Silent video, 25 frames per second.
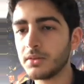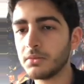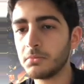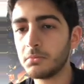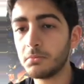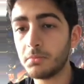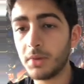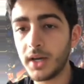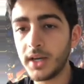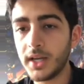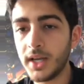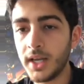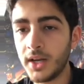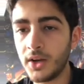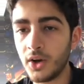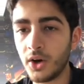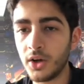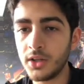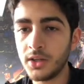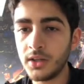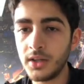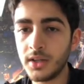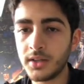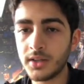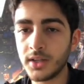But in
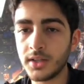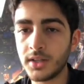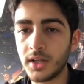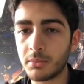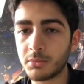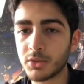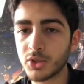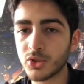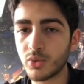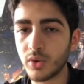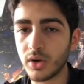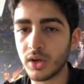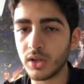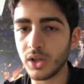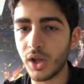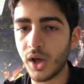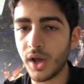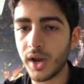all, the numbers were a lot